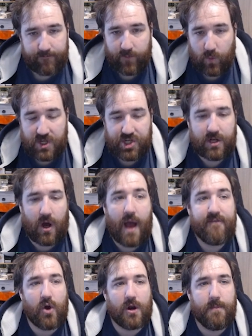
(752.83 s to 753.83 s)
which, you know,
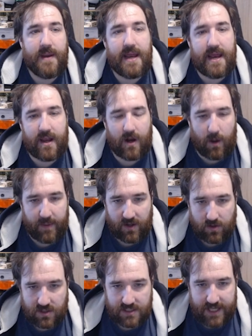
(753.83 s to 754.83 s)
I've got to be
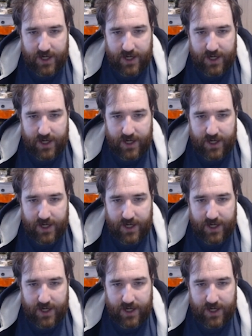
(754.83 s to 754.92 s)
economical because I